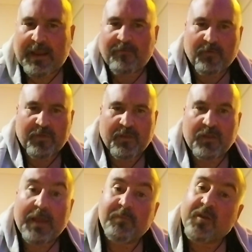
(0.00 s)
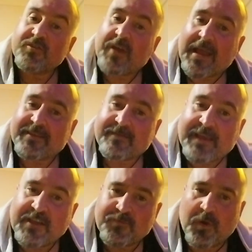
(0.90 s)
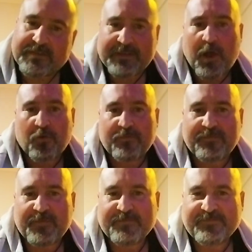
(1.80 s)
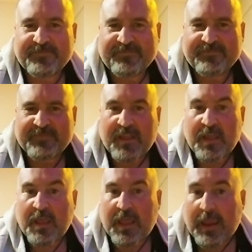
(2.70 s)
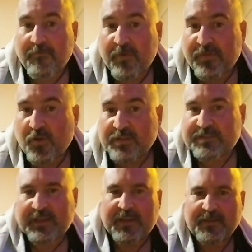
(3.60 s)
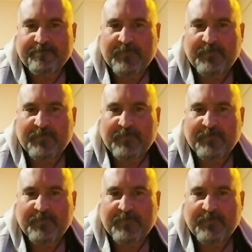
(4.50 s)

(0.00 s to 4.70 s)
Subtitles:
everything, and because I had to teach myself, everything I see